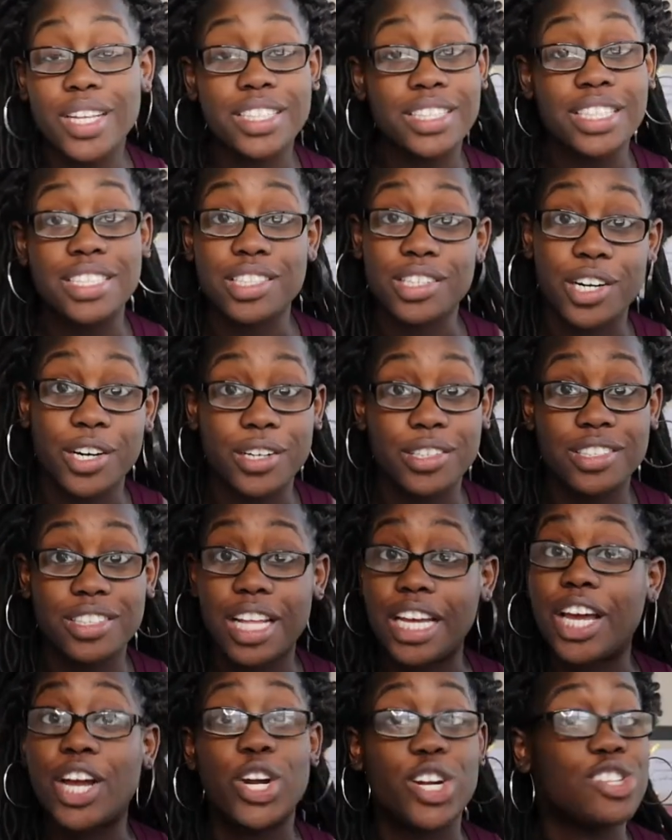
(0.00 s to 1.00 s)
it hurts,
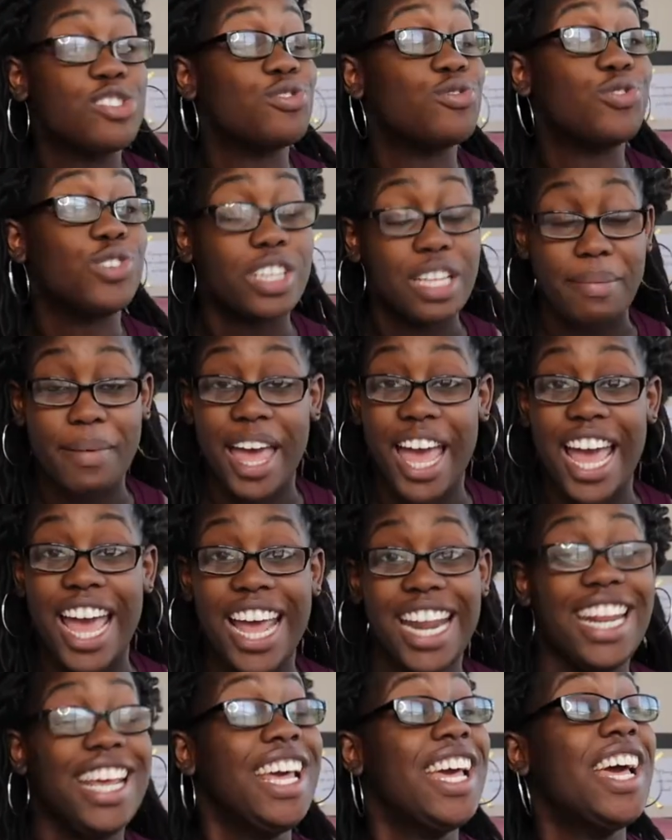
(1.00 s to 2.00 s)
like it hurts really
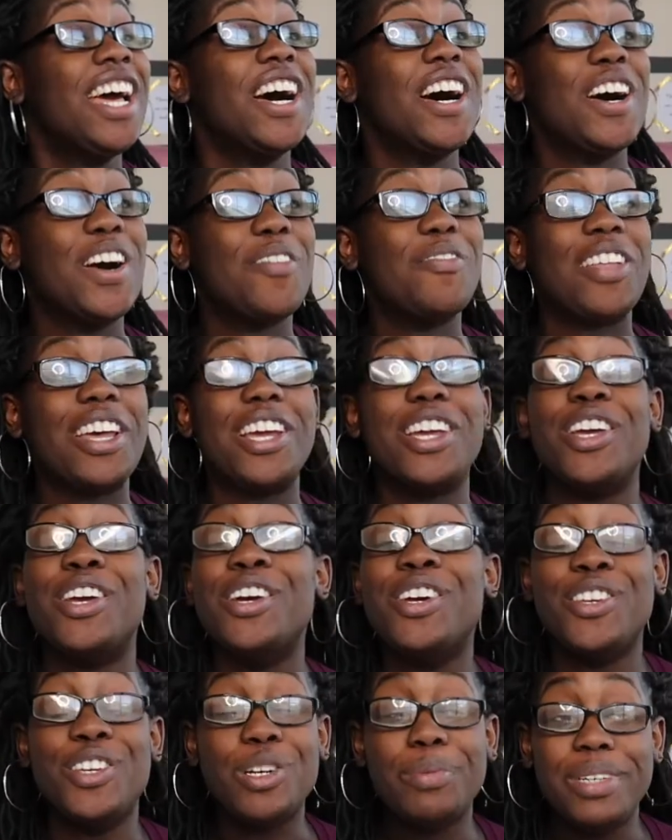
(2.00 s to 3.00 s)
bad. Um like
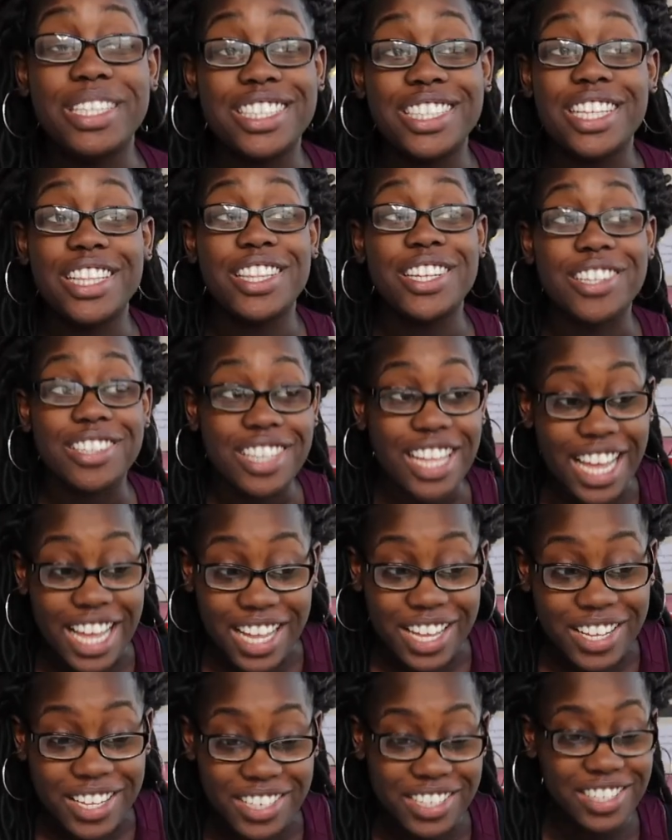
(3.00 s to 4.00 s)
you'll be sitting there
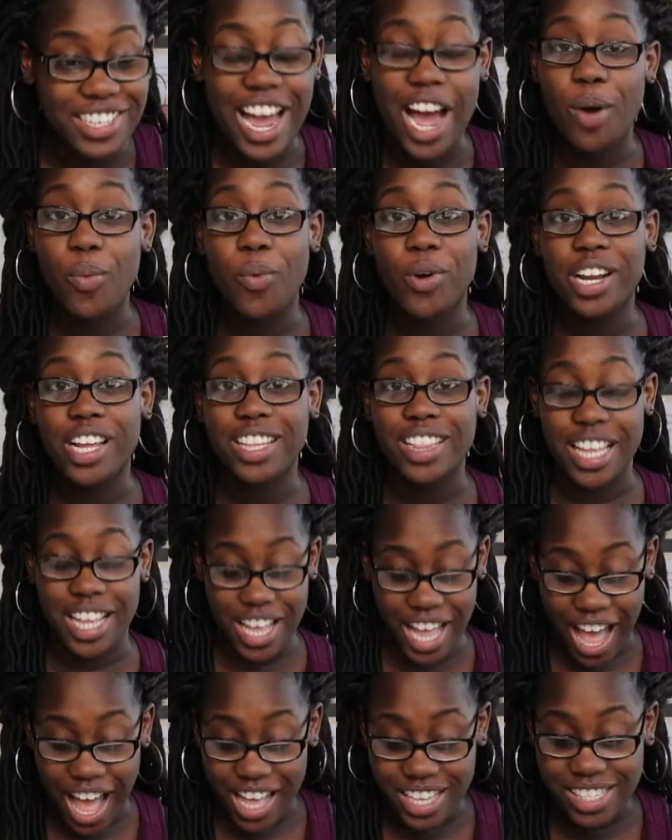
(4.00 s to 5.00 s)
like not wanting, like
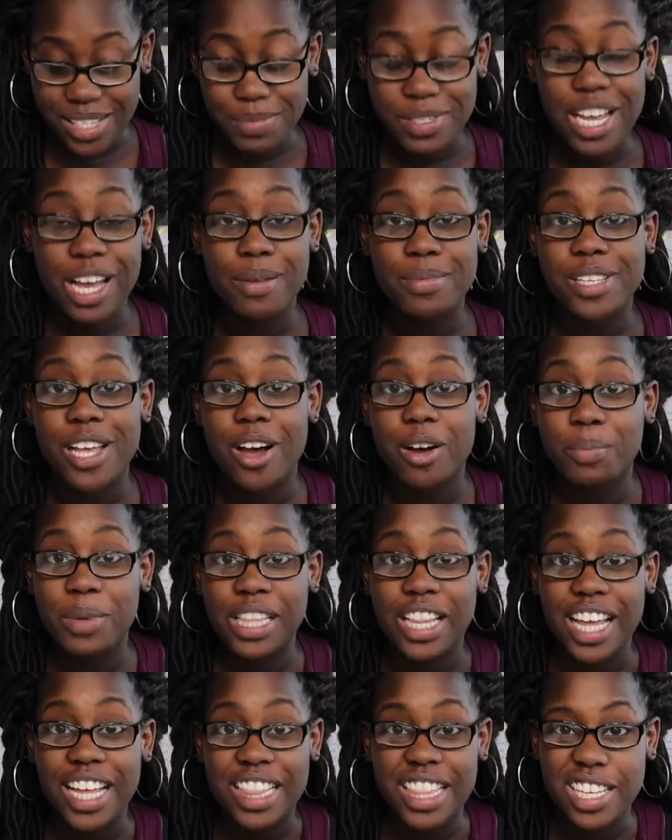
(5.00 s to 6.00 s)
I, sometimes I'll
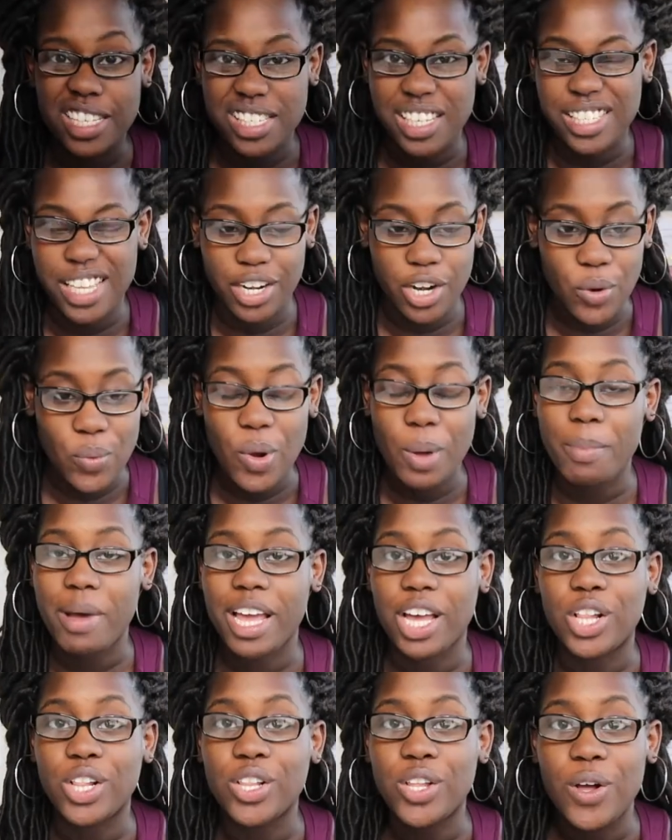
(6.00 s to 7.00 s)
be like this because I don't want my
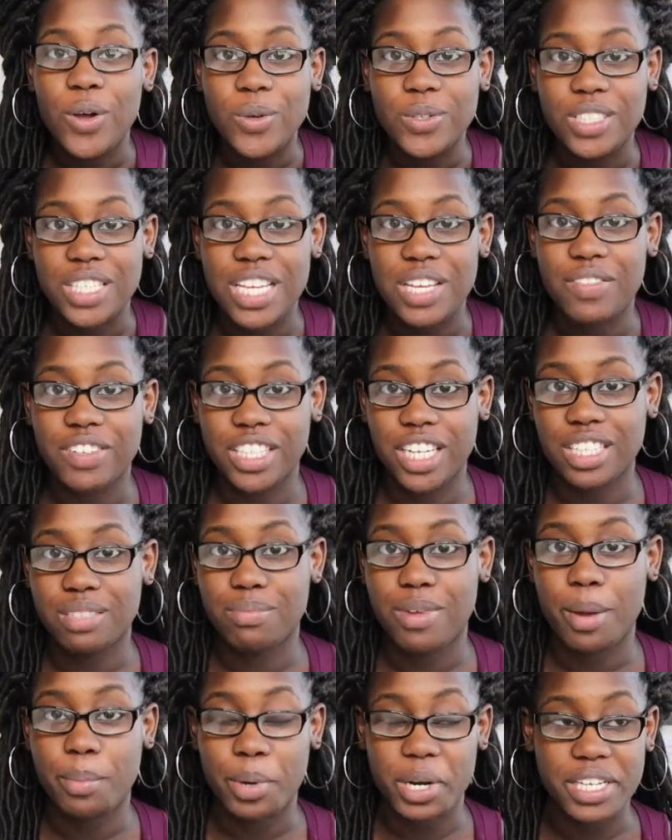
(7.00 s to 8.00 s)
clothes to even touch
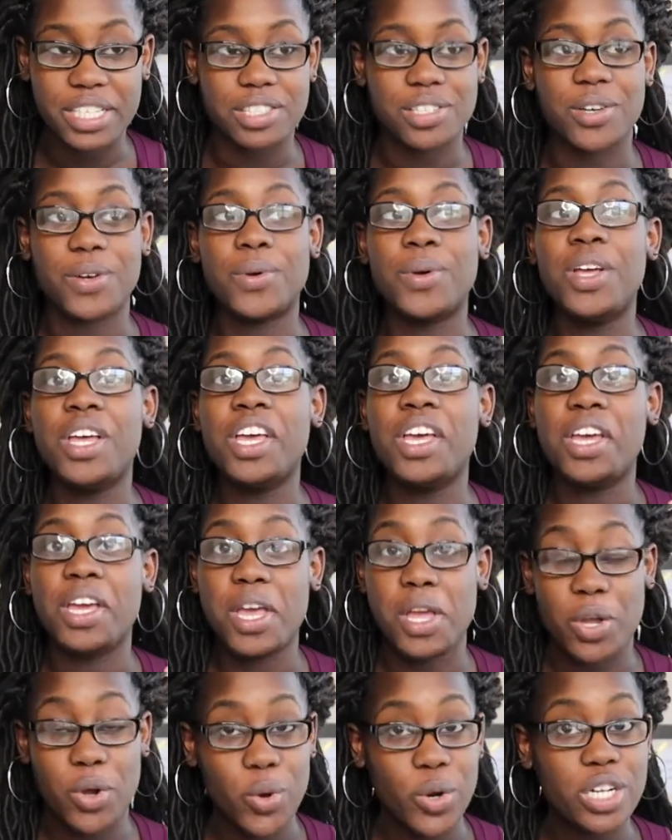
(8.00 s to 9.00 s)
my breast. So
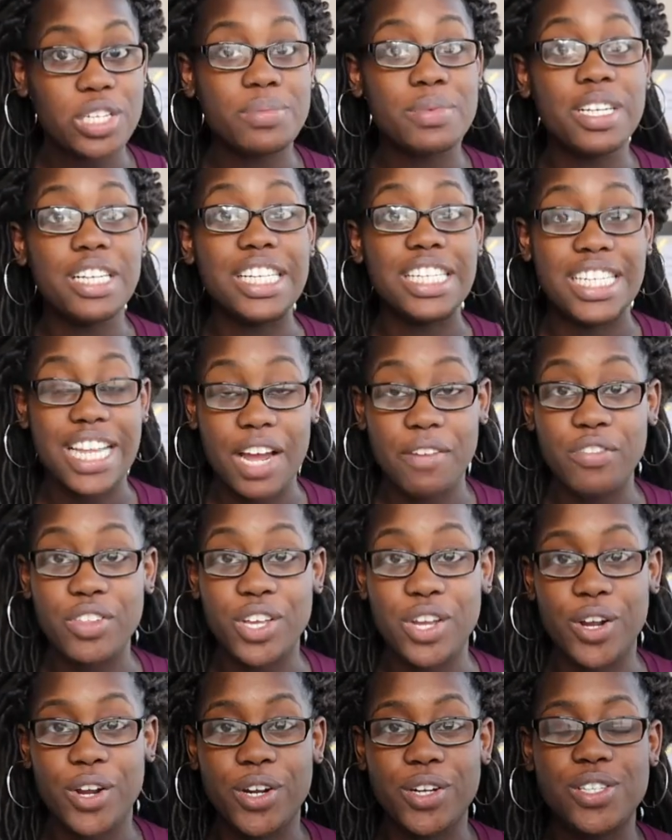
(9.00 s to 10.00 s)
engorgement
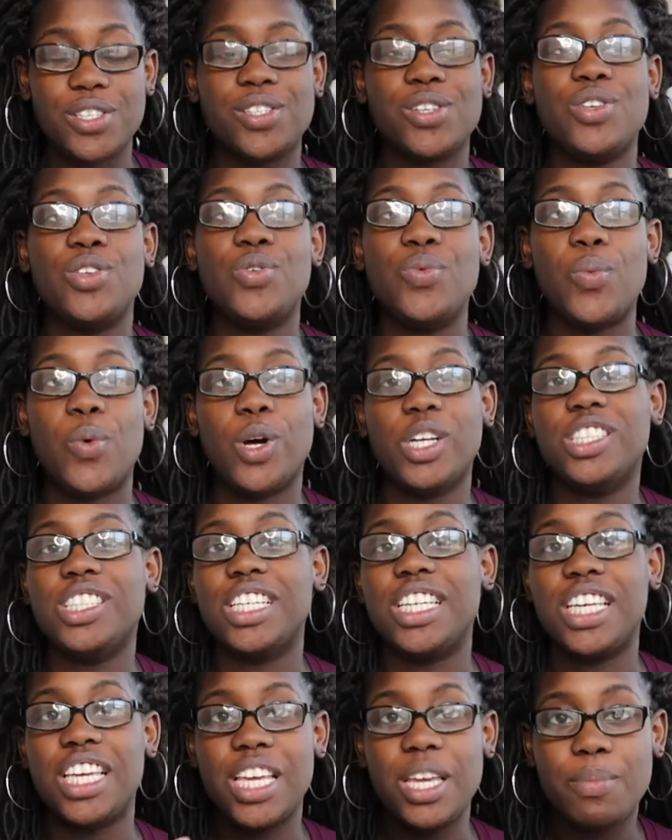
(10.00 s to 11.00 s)
definitely hurts, so you want to
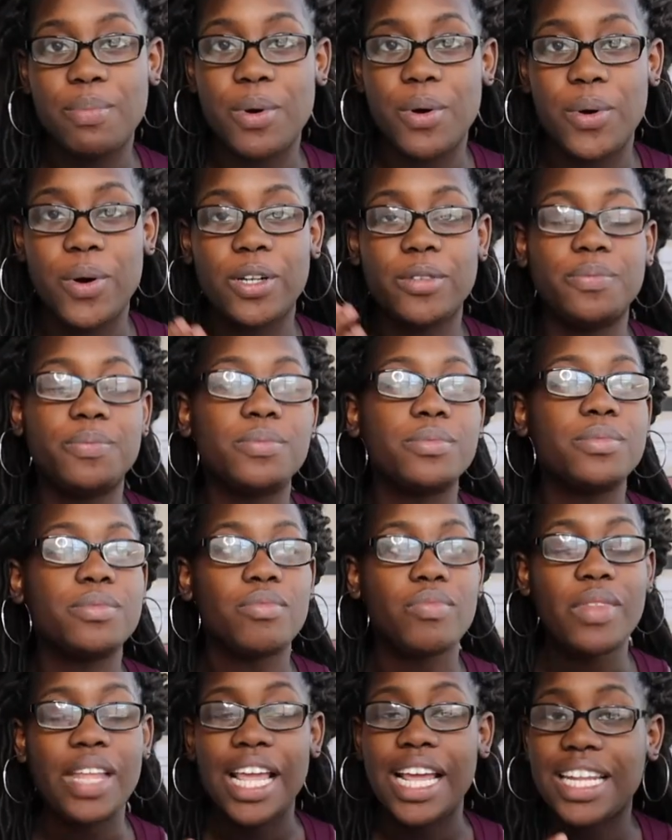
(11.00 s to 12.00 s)
keep on
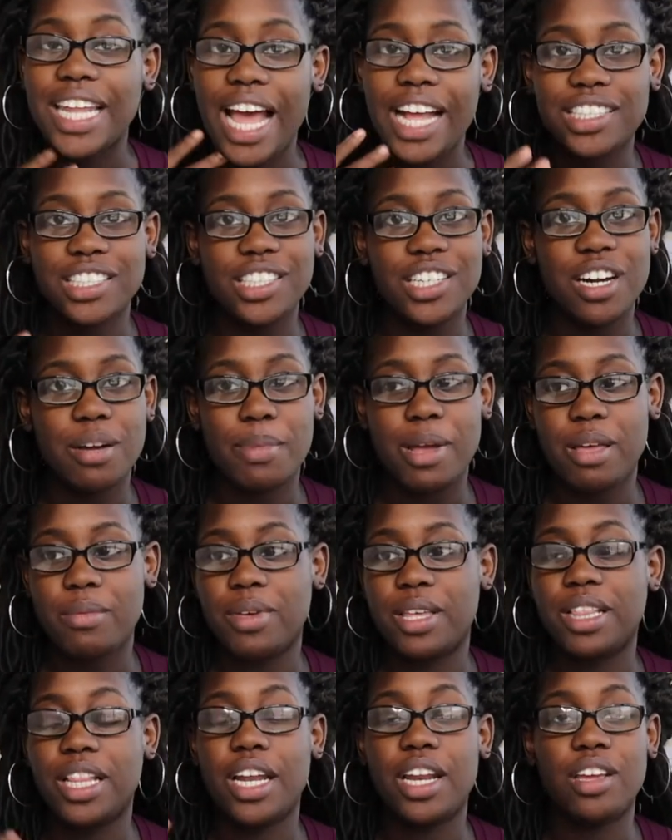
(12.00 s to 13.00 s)
latching your
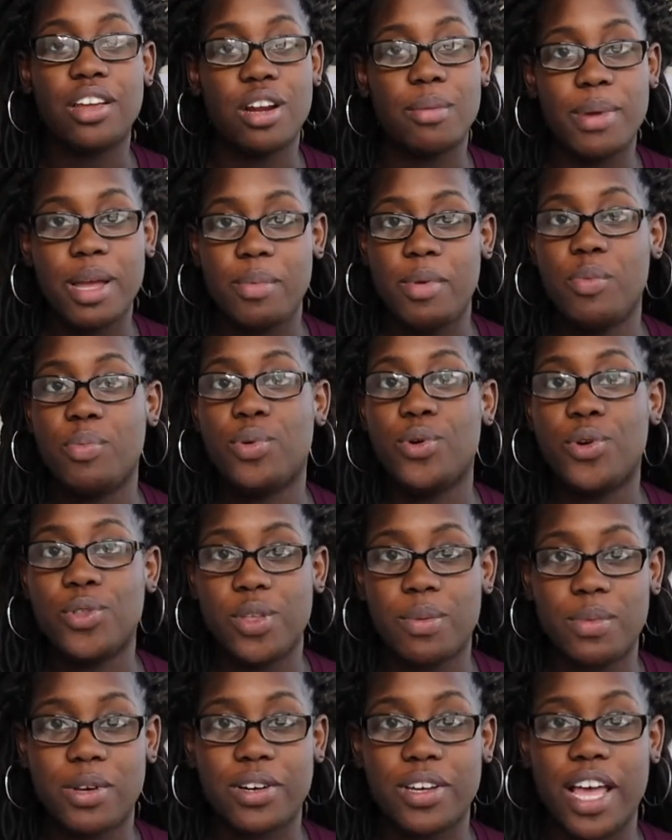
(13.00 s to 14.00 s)
baby, letting your baby pull
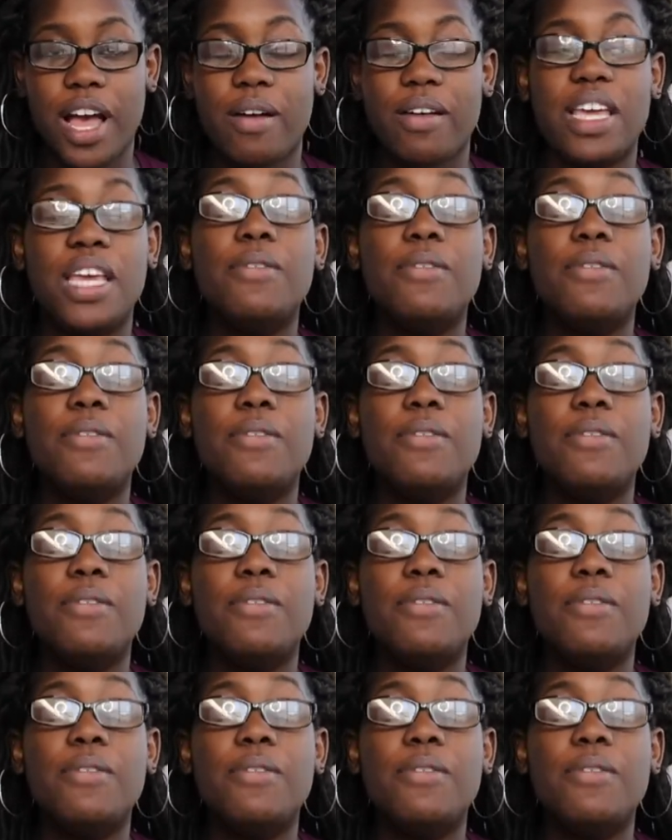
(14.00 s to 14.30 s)
the milk out.